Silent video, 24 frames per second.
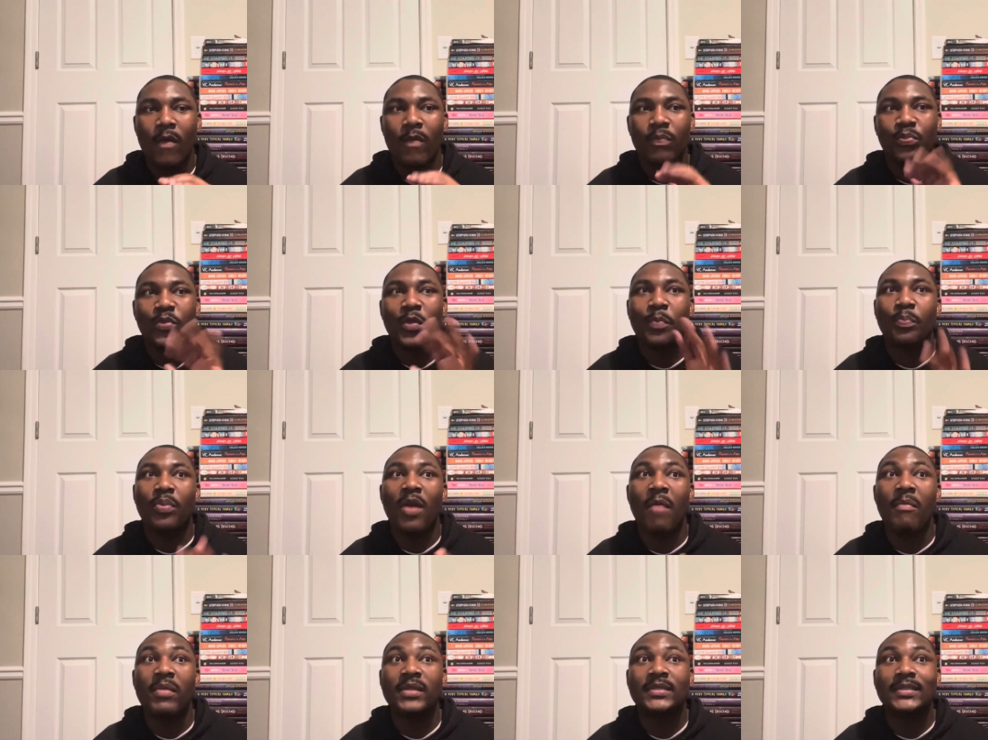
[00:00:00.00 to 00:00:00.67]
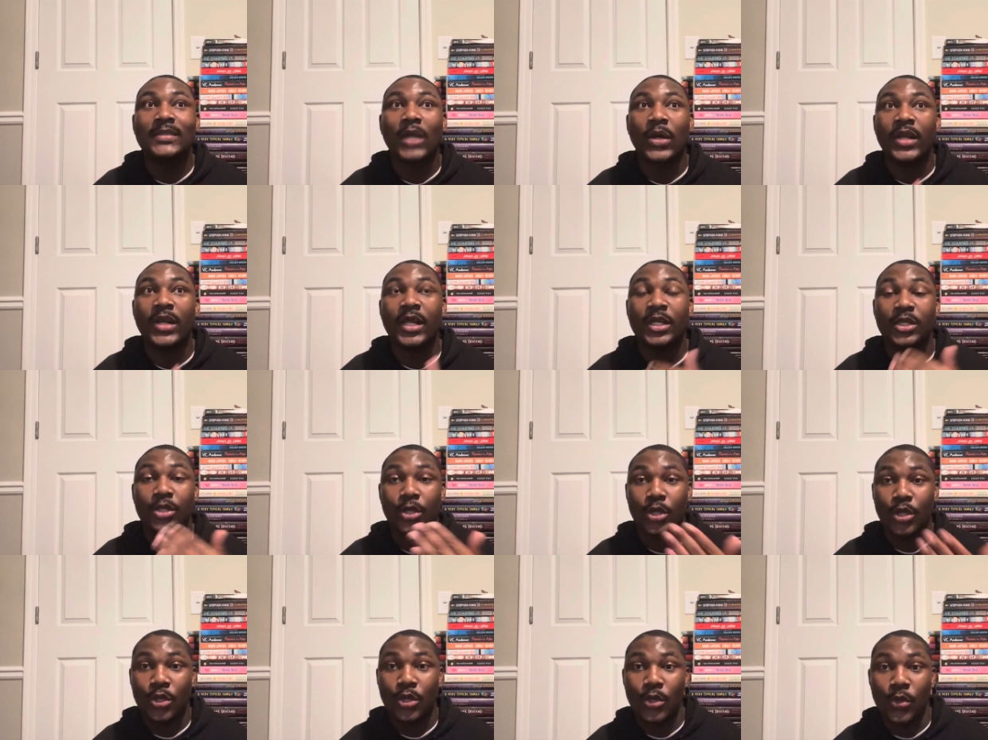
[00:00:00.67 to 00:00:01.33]
the premise
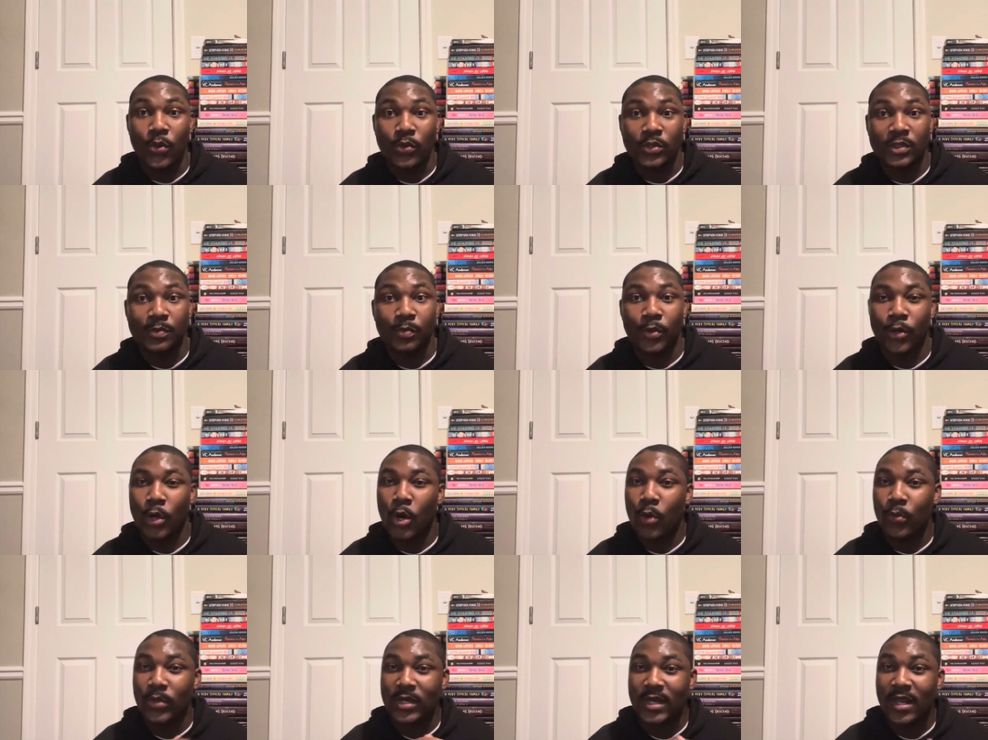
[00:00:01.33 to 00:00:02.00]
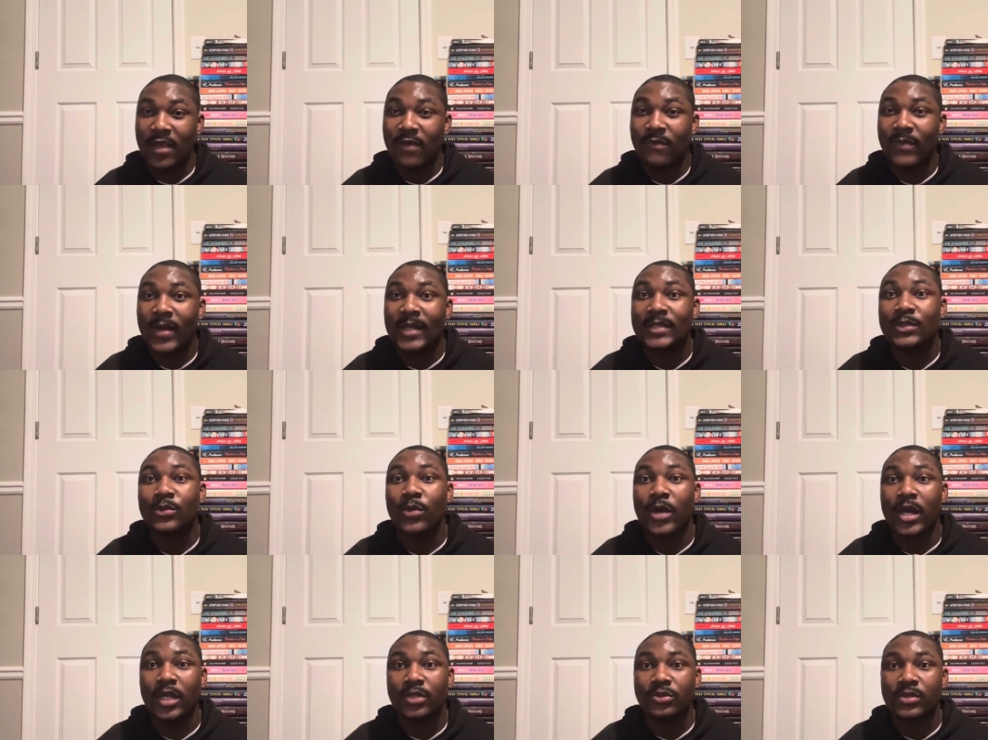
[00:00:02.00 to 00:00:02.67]
sounded cute but not really
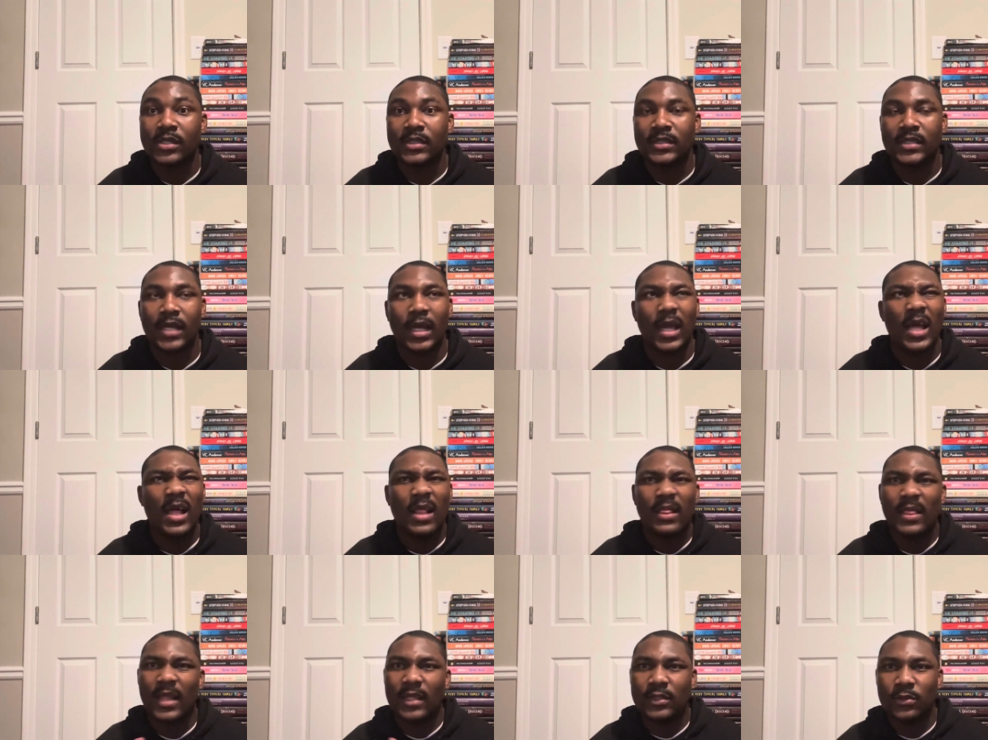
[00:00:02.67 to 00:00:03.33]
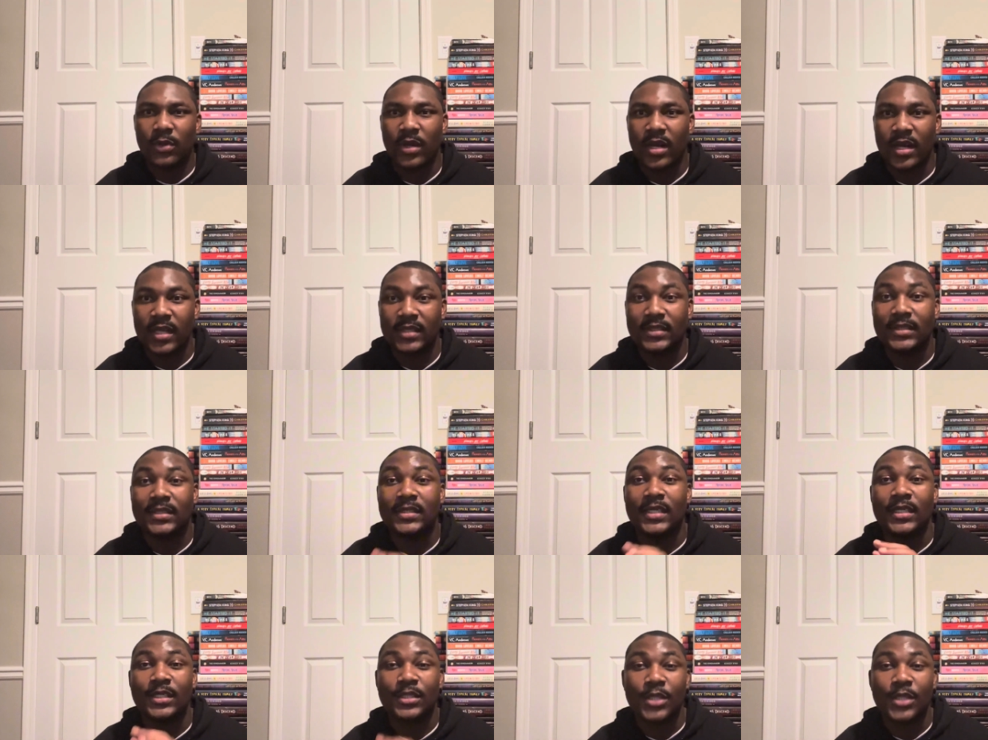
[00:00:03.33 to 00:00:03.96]
inviting or interesting. That's what it is.